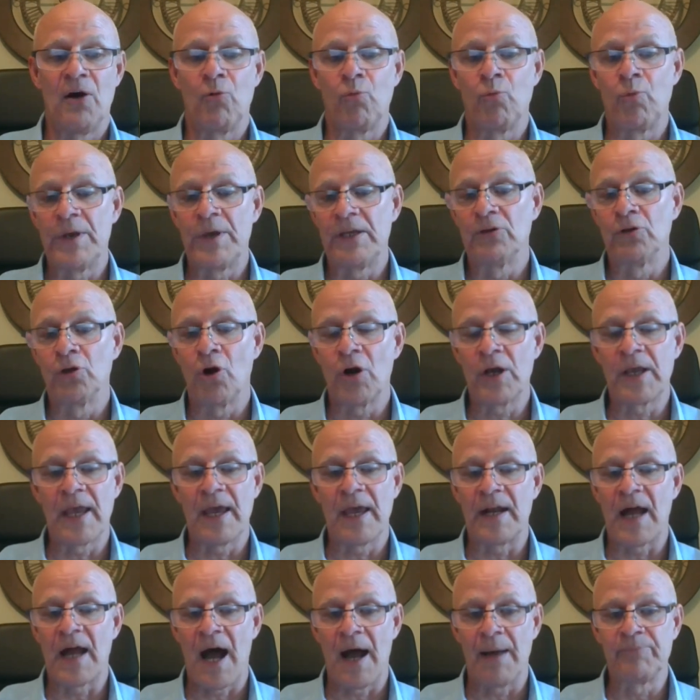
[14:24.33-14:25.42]
We look
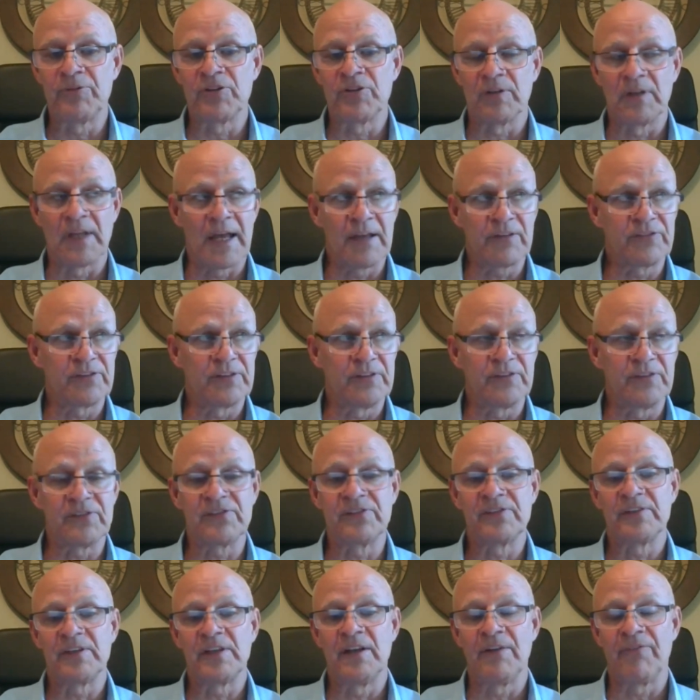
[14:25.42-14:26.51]
at
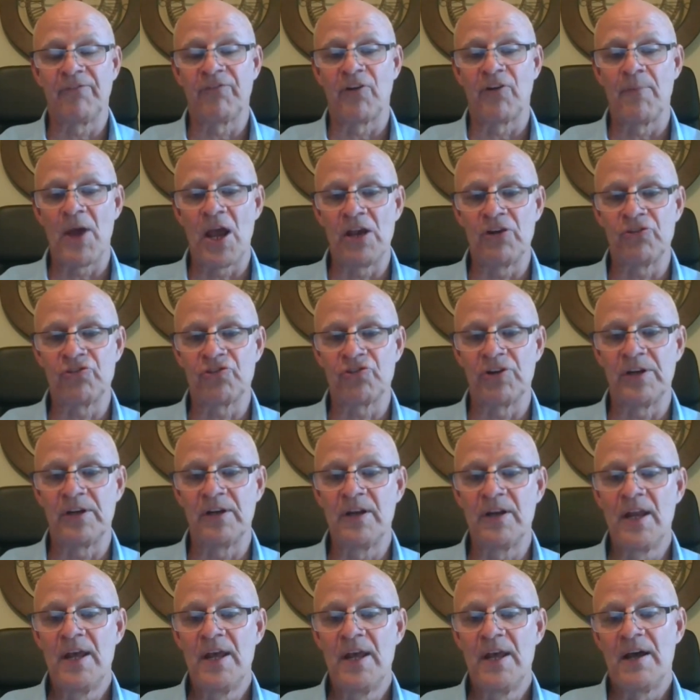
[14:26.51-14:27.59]
obsolescence information,
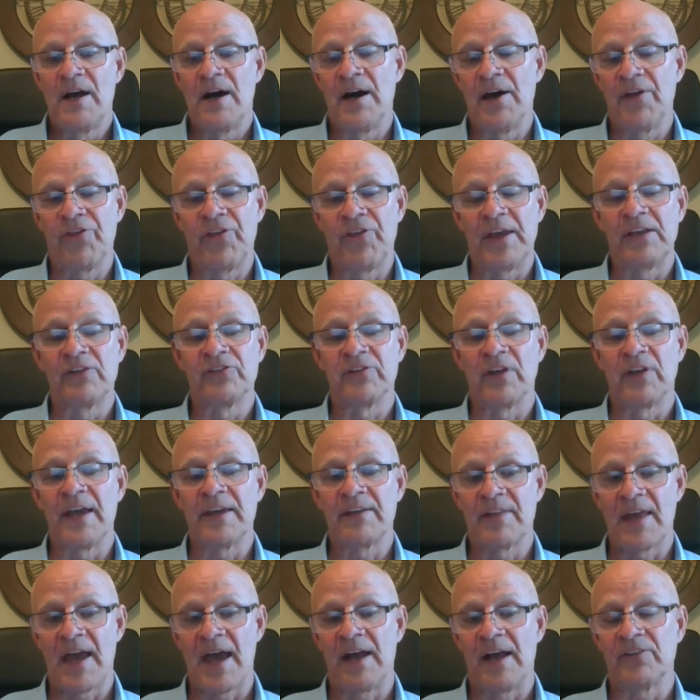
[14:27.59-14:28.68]
things like
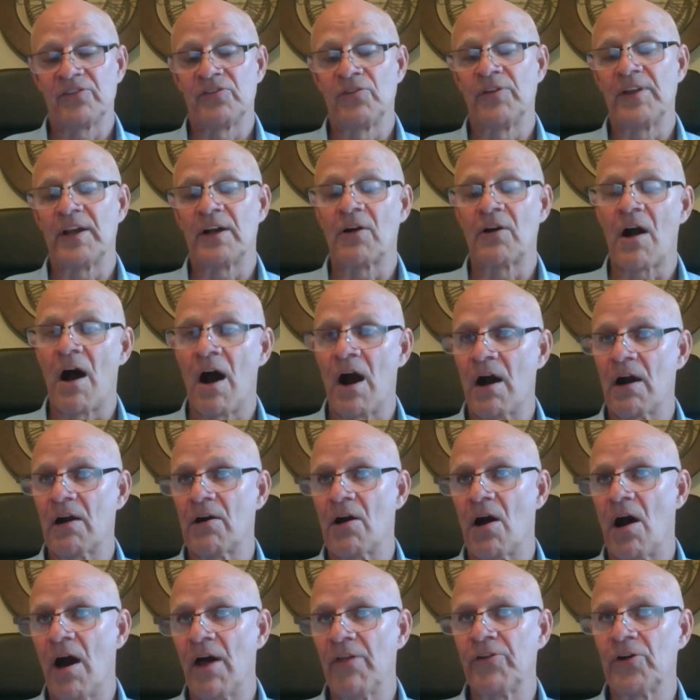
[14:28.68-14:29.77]
that. So there
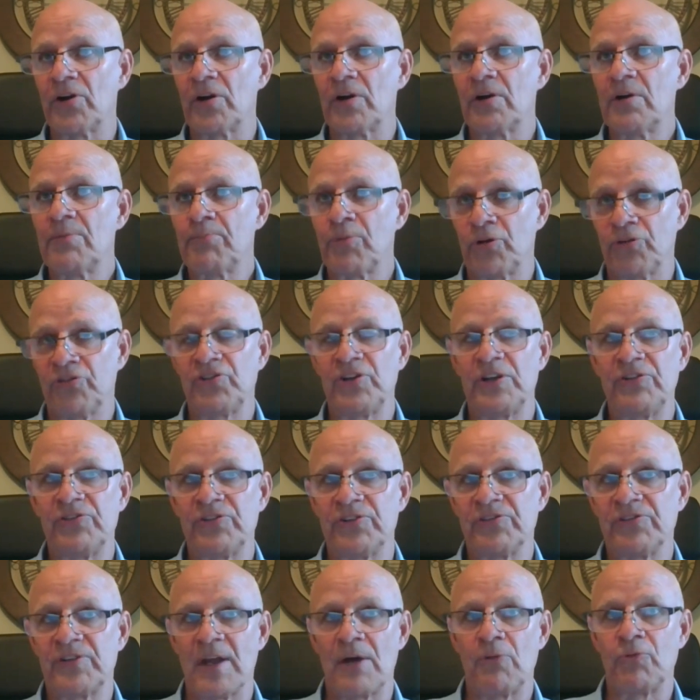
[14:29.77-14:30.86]
are other
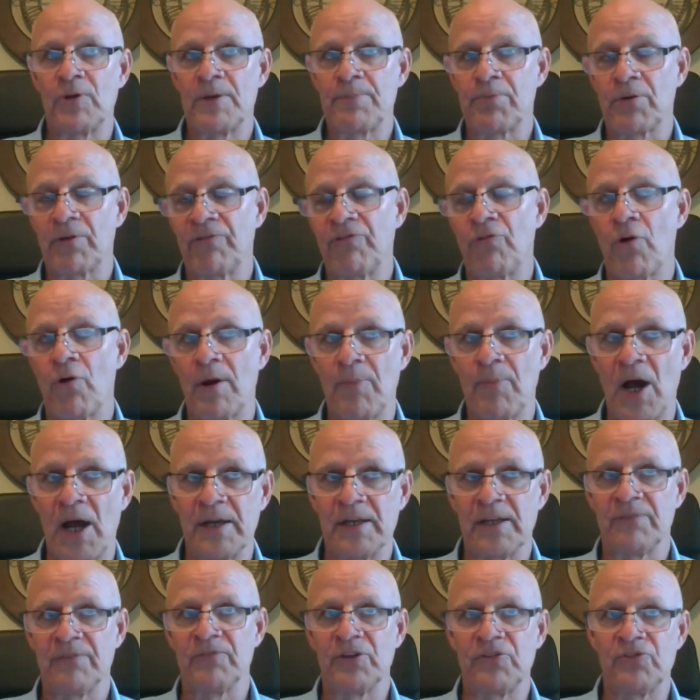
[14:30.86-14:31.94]
procedures that we perform on
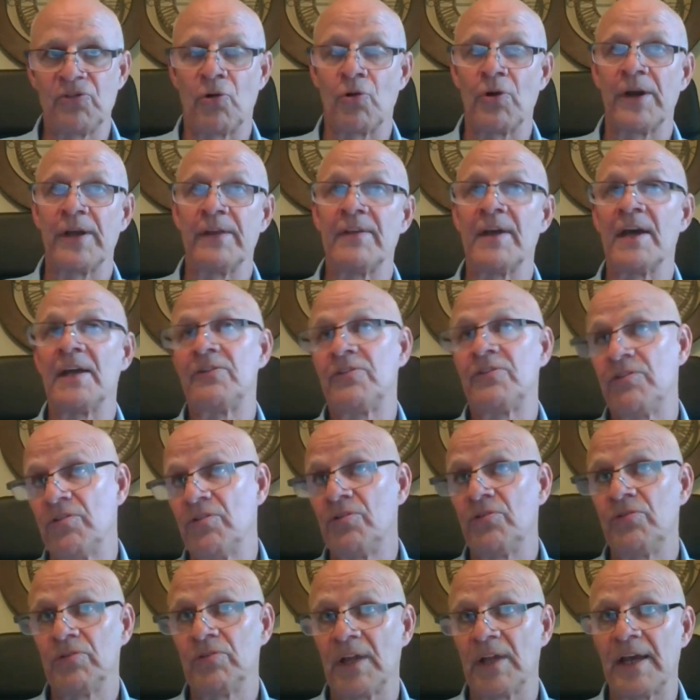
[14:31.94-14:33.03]
inventory that
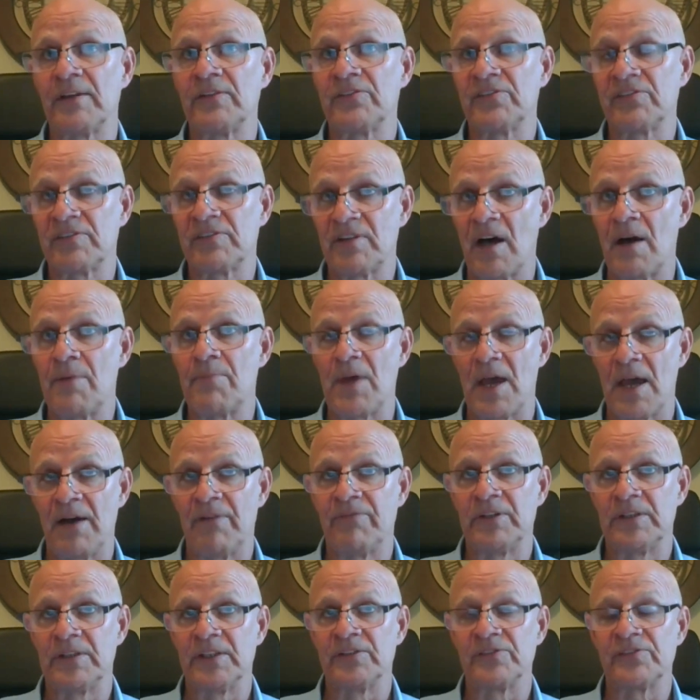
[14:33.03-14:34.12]
do lend some
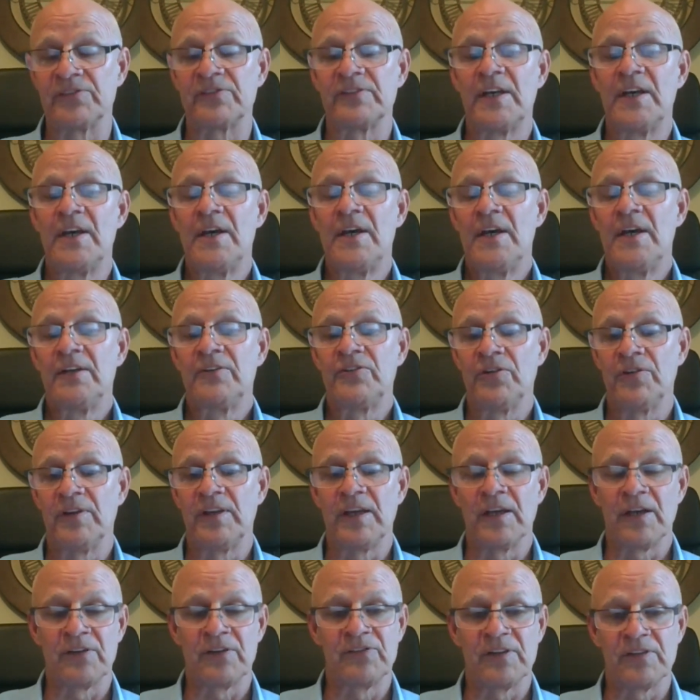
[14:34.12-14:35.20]
evidence to
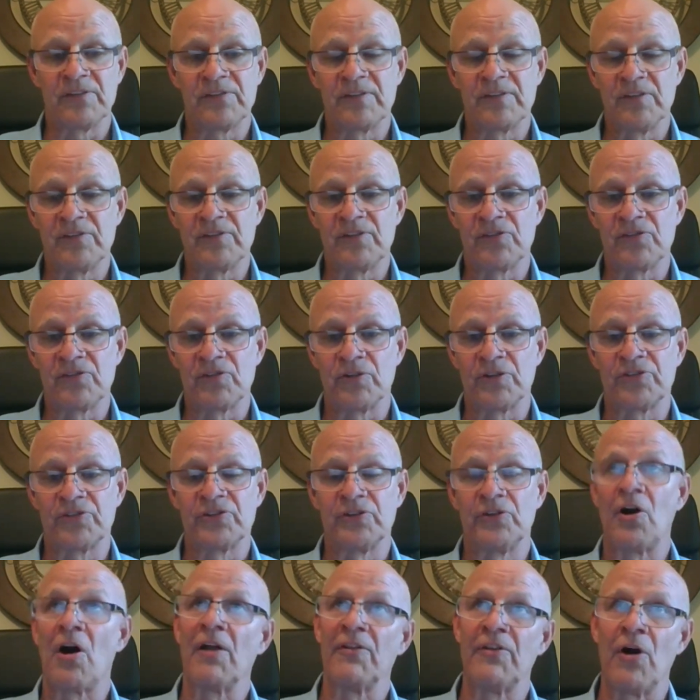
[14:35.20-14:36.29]
the existence
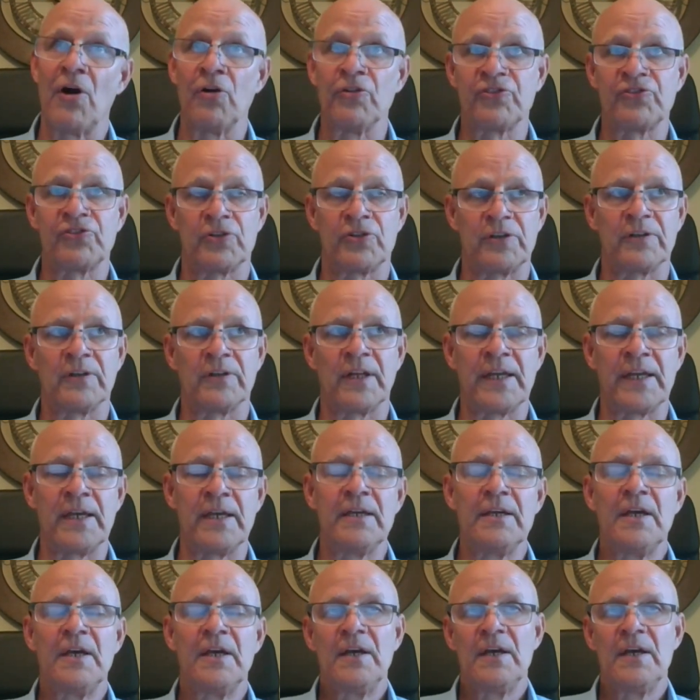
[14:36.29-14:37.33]
assertion, although certainly